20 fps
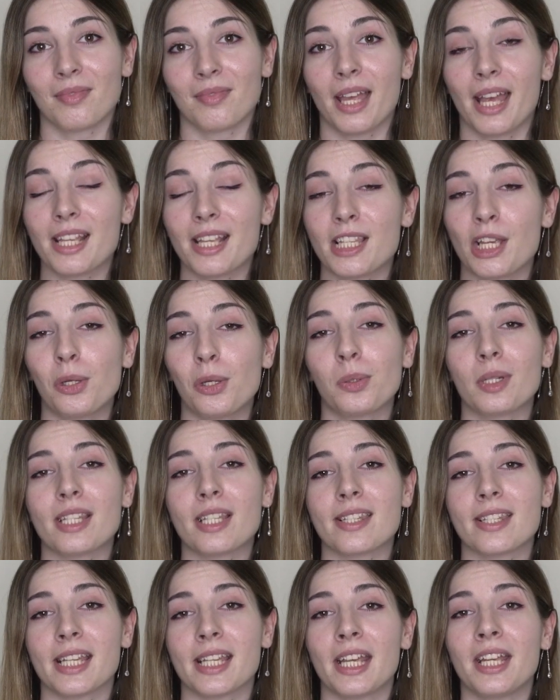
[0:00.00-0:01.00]
As I
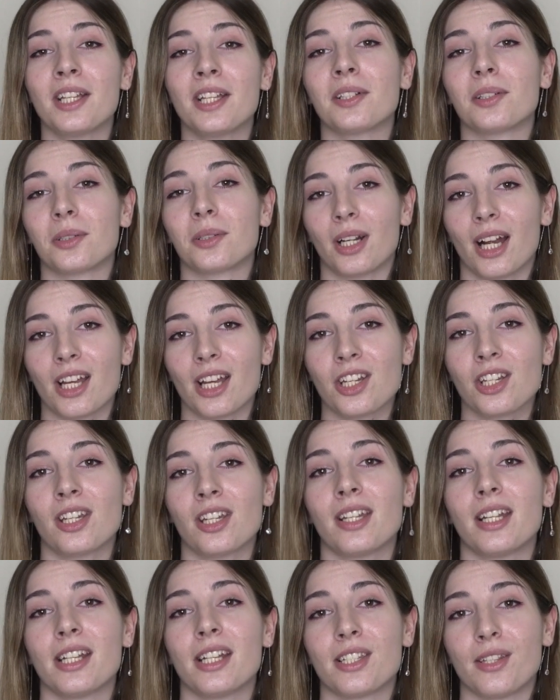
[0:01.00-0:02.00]
always say,
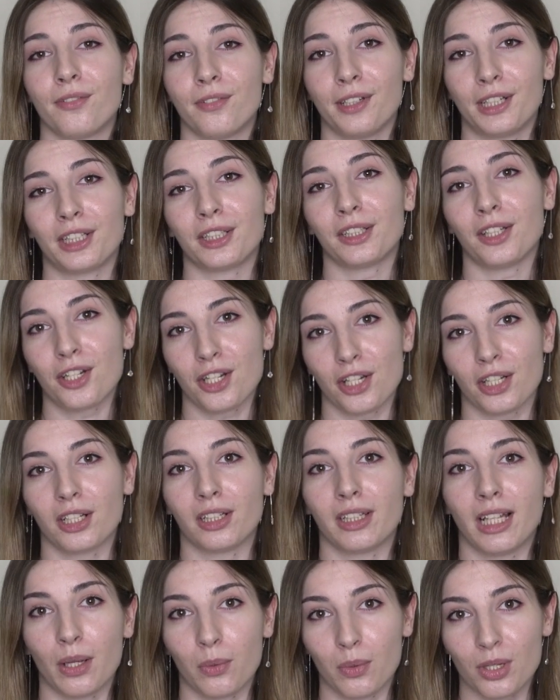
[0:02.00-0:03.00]
Russian is a very logical
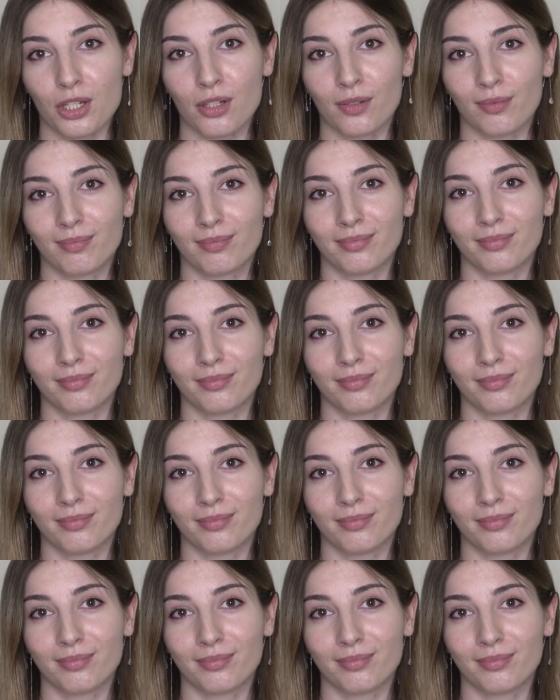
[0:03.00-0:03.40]
language.